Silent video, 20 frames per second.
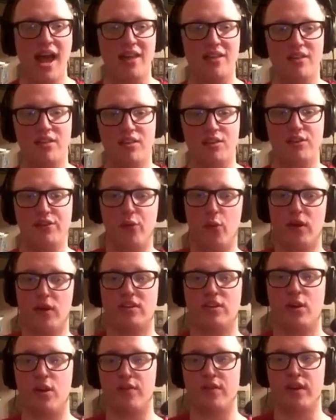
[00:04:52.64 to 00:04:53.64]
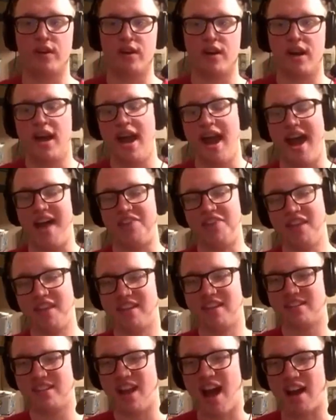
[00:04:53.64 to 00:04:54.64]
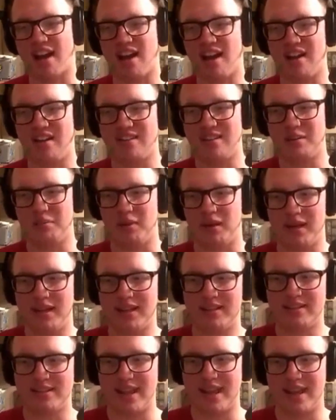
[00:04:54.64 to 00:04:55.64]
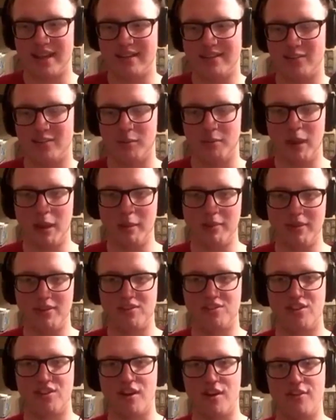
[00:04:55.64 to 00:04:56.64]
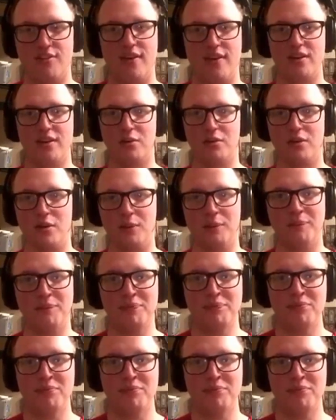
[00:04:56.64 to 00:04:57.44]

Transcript: And then there's a voiceover. I think it's Doc Hudson, but he's dead, so it might be the sheriff. I don't know.